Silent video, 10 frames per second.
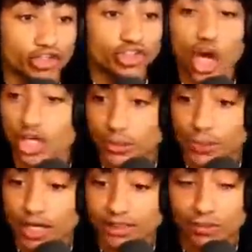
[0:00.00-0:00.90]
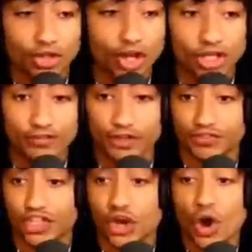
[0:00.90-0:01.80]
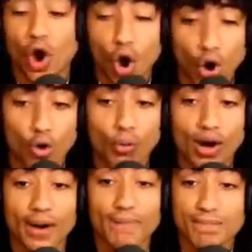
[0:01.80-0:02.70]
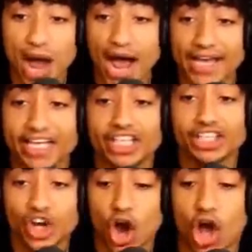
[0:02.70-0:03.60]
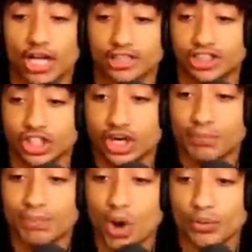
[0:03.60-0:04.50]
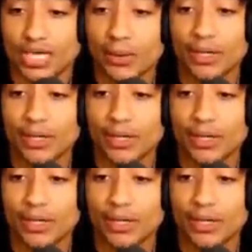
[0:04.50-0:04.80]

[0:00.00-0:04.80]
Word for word: Soccer punch you with another 50. Oh my gosh. Bro, can